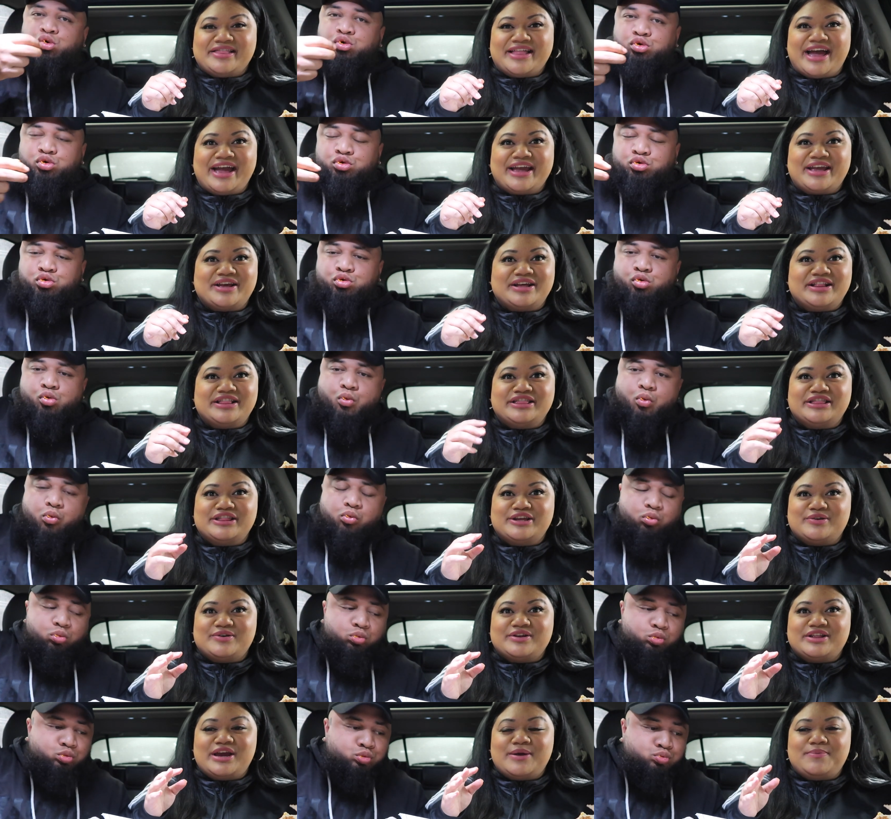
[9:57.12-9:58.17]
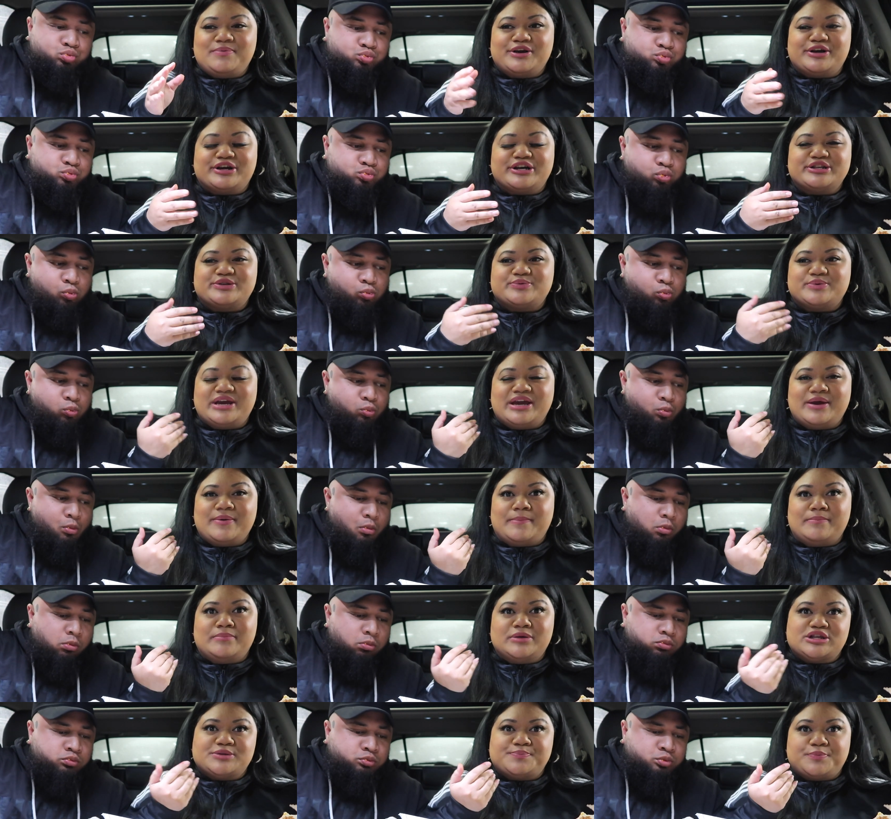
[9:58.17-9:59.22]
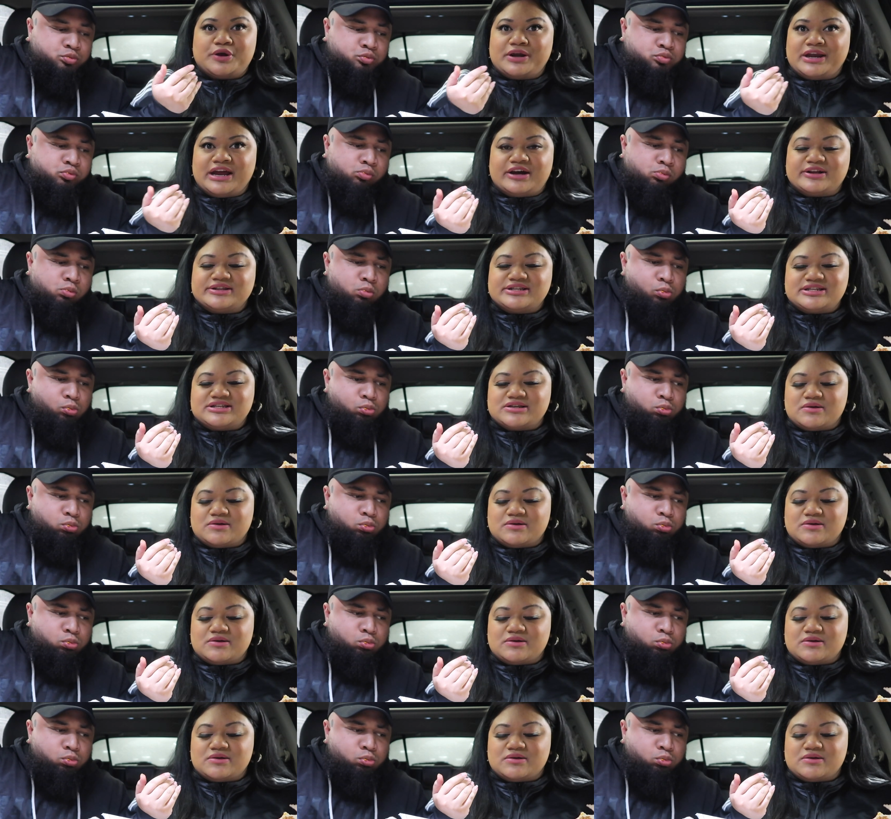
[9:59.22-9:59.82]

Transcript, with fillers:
Speaker 1: like literally because we mispronounced